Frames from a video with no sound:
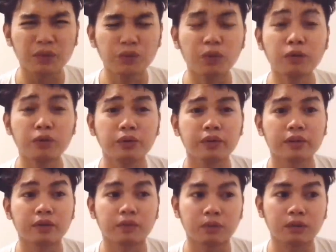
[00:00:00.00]
we all know that
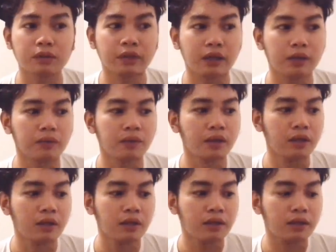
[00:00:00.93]
our world now
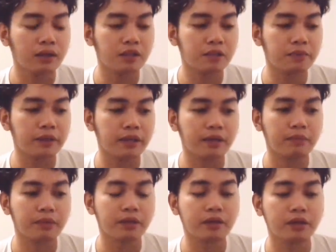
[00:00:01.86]
is
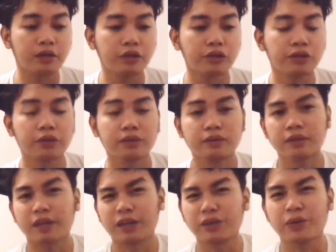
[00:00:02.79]
becoming, you know,
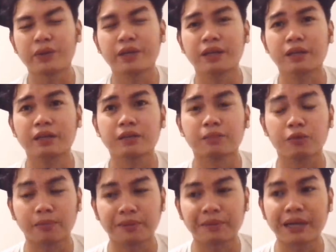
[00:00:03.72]
chaotic,
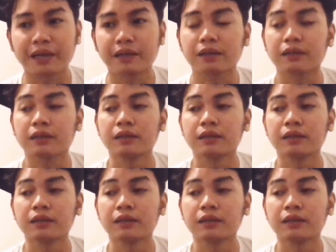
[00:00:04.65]
problematic,